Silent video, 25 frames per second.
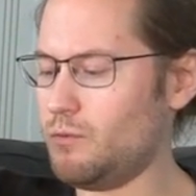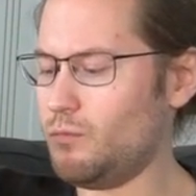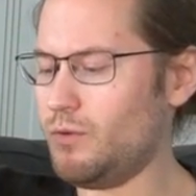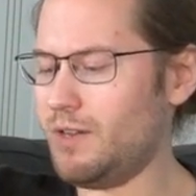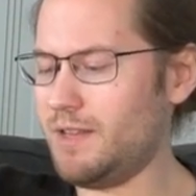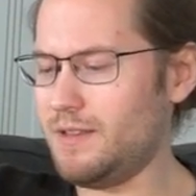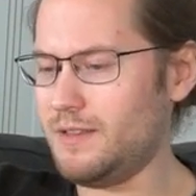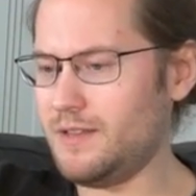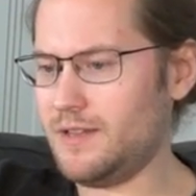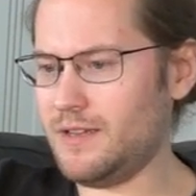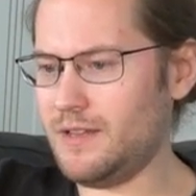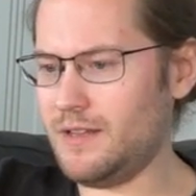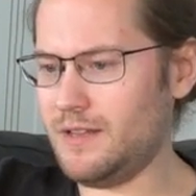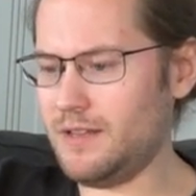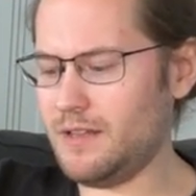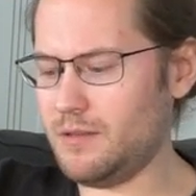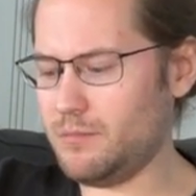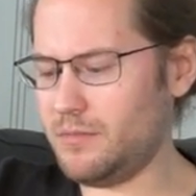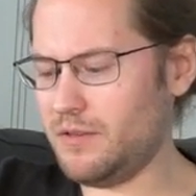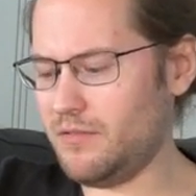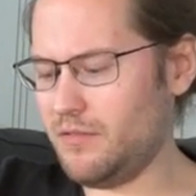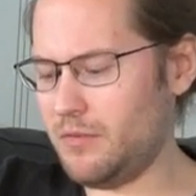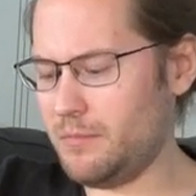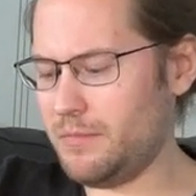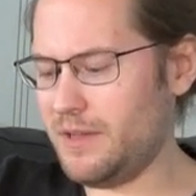well, a little
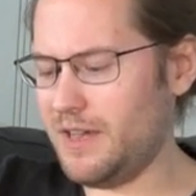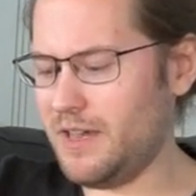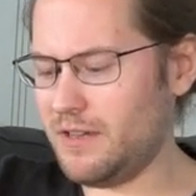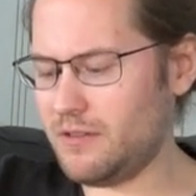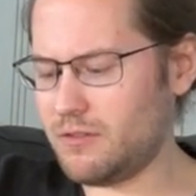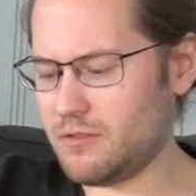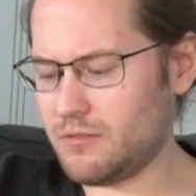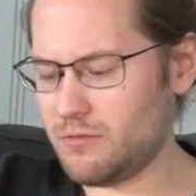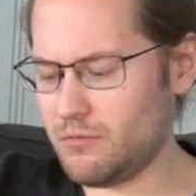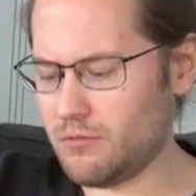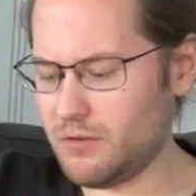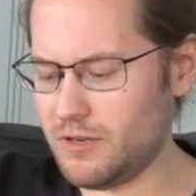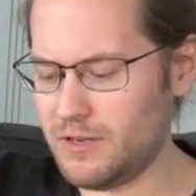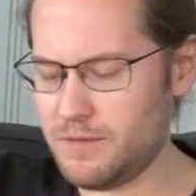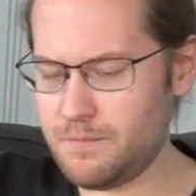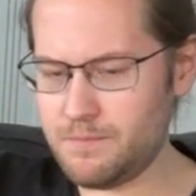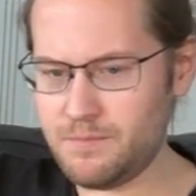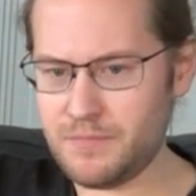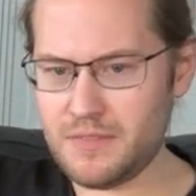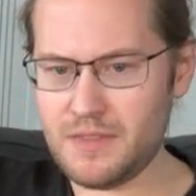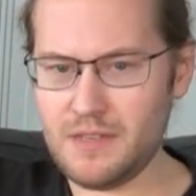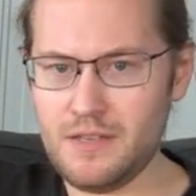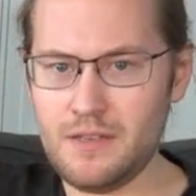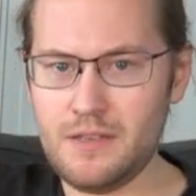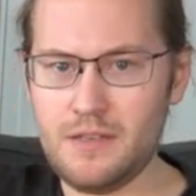bit of a backstory.
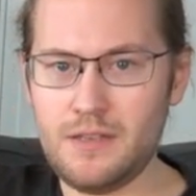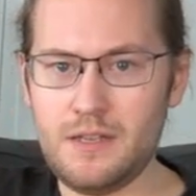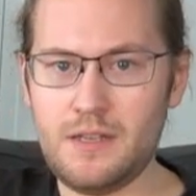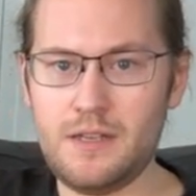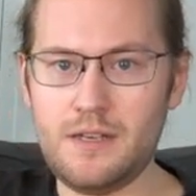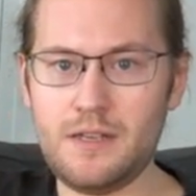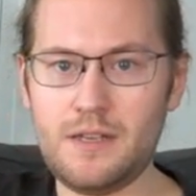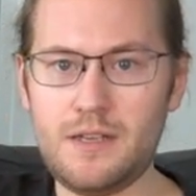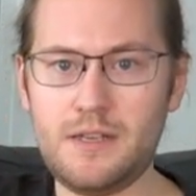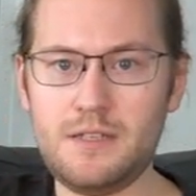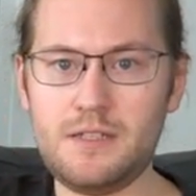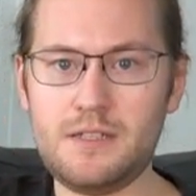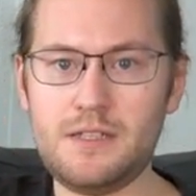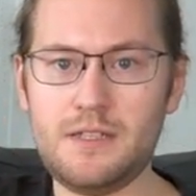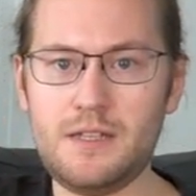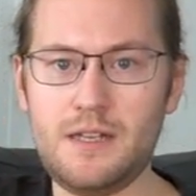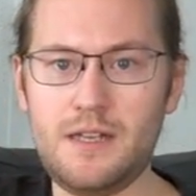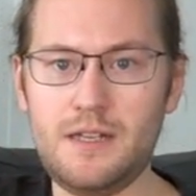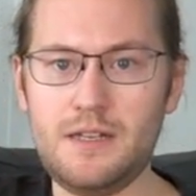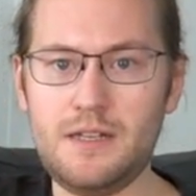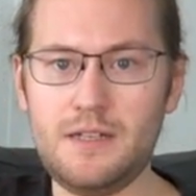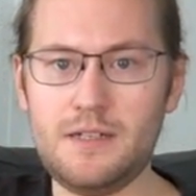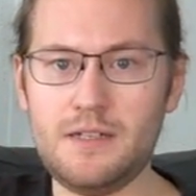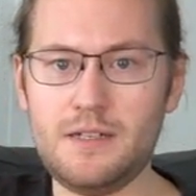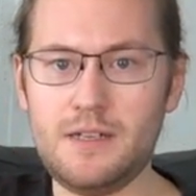In
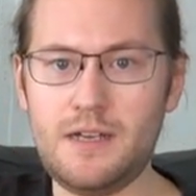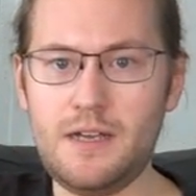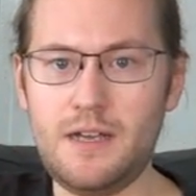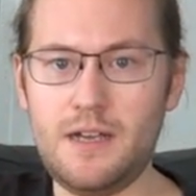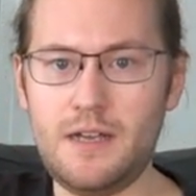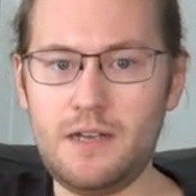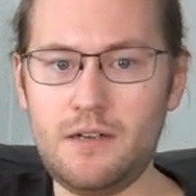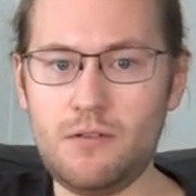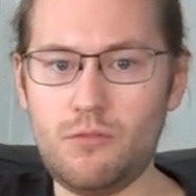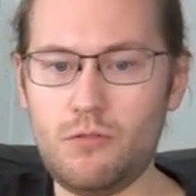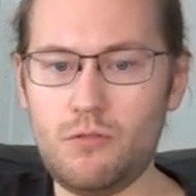1989,